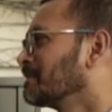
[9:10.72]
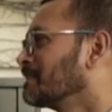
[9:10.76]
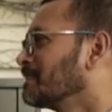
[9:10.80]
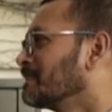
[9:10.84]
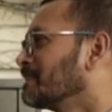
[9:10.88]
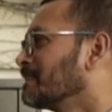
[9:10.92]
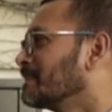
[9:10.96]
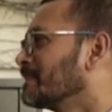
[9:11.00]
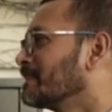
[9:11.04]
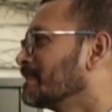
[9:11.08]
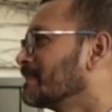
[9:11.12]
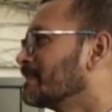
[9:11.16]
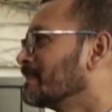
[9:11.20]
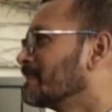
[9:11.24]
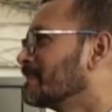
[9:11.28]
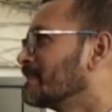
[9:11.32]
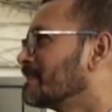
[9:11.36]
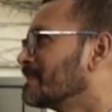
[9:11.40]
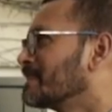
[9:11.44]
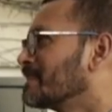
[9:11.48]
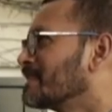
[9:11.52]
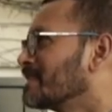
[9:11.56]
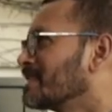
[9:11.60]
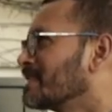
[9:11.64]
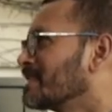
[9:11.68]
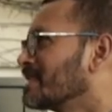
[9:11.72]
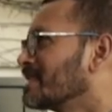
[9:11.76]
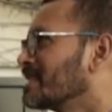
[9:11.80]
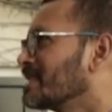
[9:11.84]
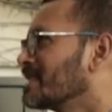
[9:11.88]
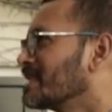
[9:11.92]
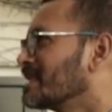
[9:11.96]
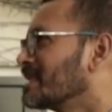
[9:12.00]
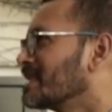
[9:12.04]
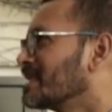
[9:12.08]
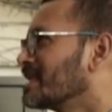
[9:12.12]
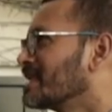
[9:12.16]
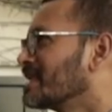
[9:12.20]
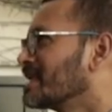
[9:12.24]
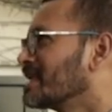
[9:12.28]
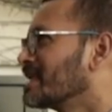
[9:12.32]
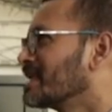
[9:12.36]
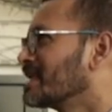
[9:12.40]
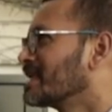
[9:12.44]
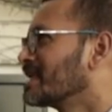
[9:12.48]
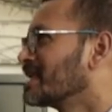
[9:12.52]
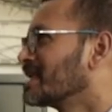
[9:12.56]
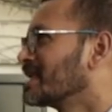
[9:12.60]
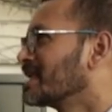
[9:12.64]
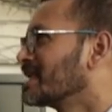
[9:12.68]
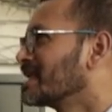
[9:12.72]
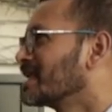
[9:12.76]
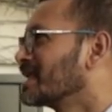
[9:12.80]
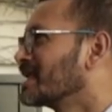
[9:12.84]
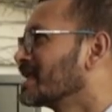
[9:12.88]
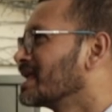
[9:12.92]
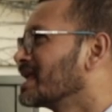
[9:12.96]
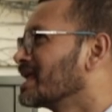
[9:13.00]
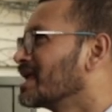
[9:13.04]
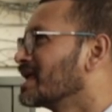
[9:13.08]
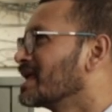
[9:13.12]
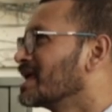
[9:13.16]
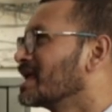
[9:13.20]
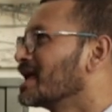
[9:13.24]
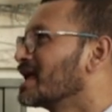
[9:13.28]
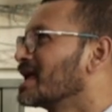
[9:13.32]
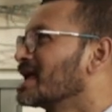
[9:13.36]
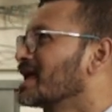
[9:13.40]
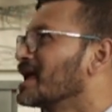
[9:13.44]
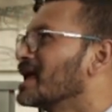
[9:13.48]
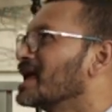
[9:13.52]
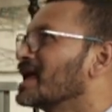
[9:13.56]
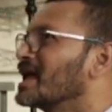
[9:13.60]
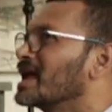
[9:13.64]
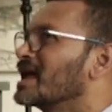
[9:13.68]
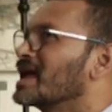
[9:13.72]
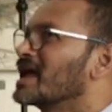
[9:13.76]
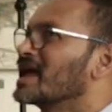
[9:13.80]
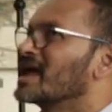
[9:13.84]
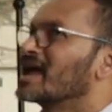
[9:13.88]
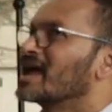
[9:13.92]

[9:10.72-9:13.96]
(not speaking)